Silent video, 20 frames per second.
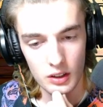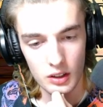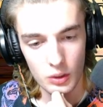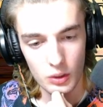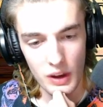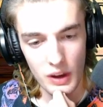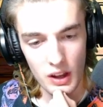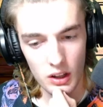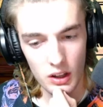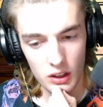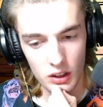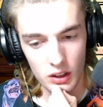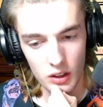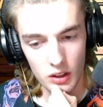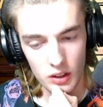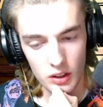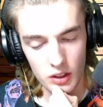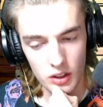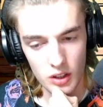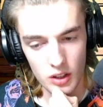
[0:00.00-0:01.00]
Well,
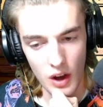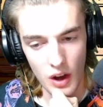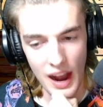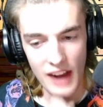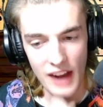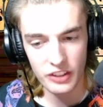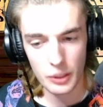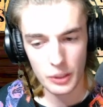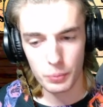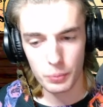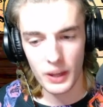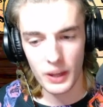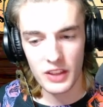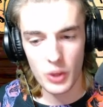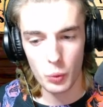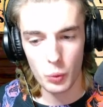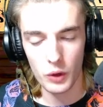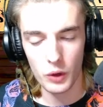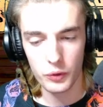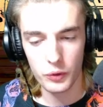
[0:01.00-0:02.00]
no, I should play the
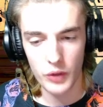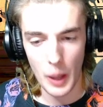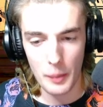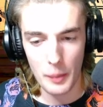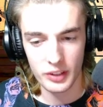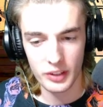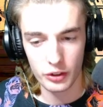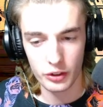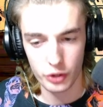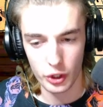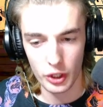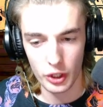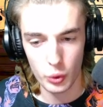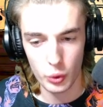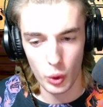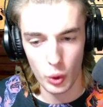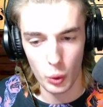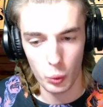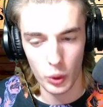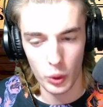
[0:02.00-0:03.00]
Wolf Cub because it'll turn into
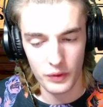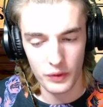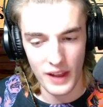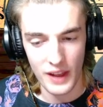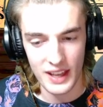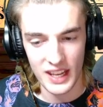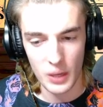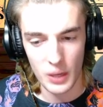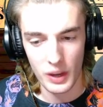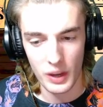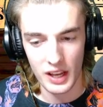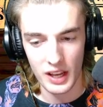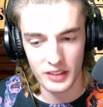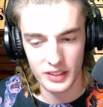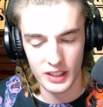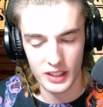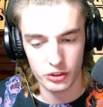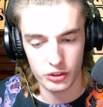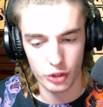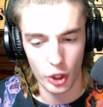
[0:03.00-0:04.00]
a wolf anyways
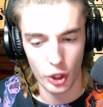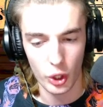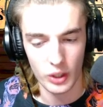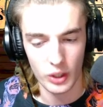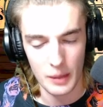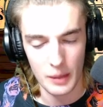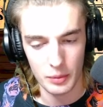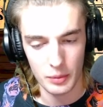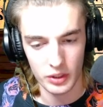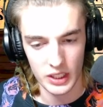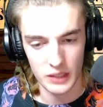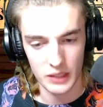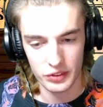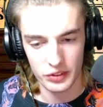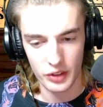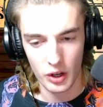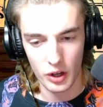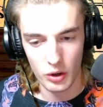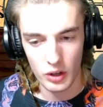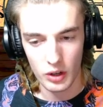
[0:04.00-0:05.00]
in a turn, I believe.
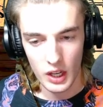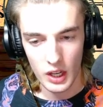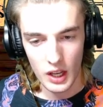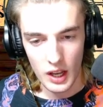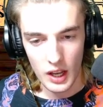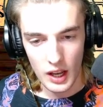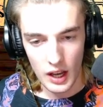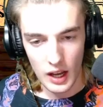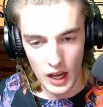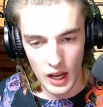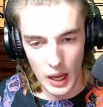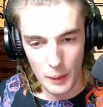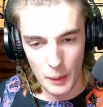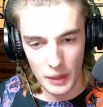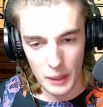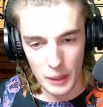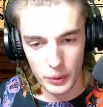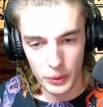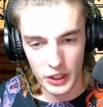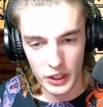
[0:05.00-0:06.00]
So I'm going
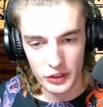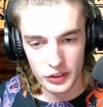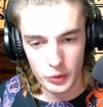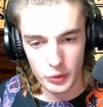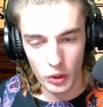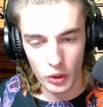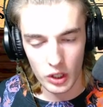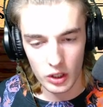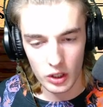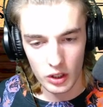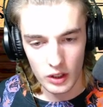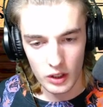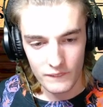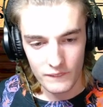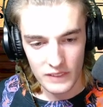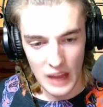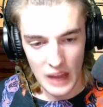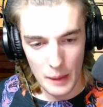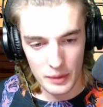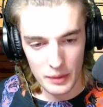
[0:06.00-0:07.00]
to play a squirrel.
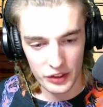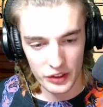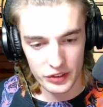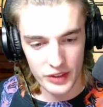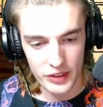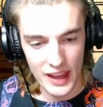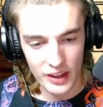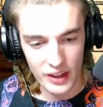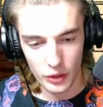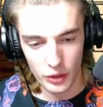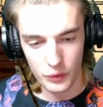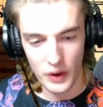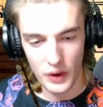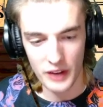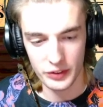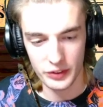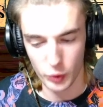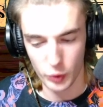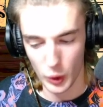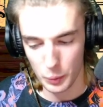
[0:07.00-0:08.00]
I'm going to sacrifice
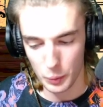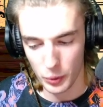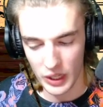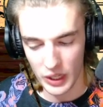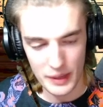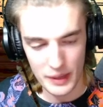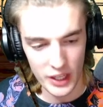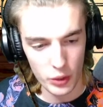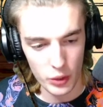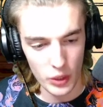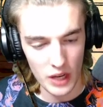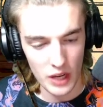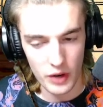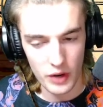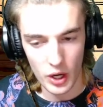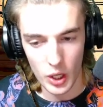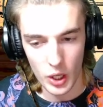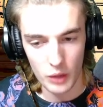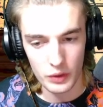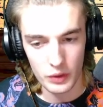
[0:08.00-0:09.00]
the squirrel, put it in my
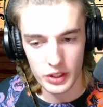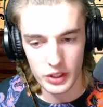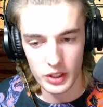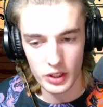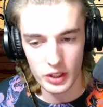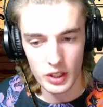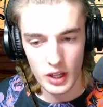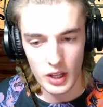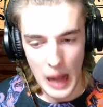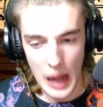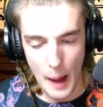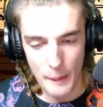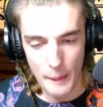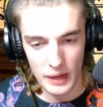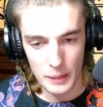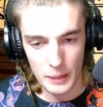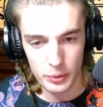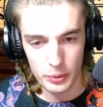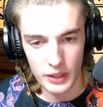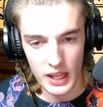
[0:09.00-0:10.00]
graveyard over here. I'm going to
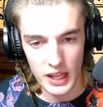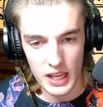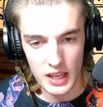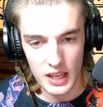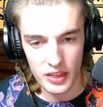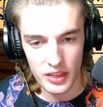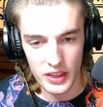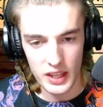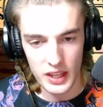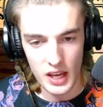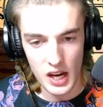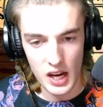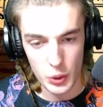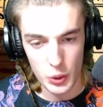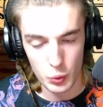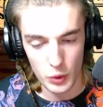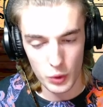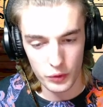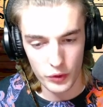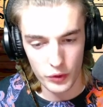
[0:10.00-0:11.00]
play the
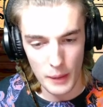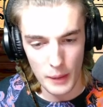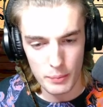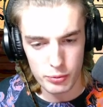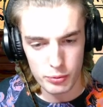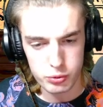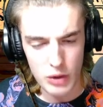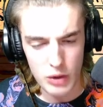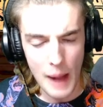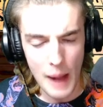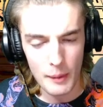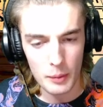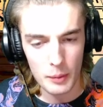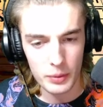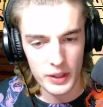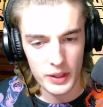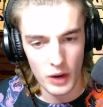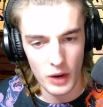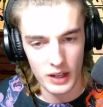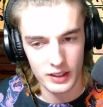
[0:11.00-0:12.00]
Wolf Cub probably
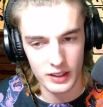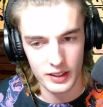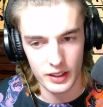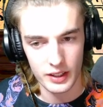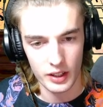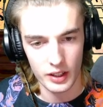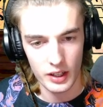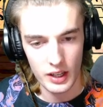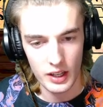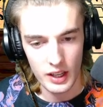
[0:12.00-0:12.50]
right here.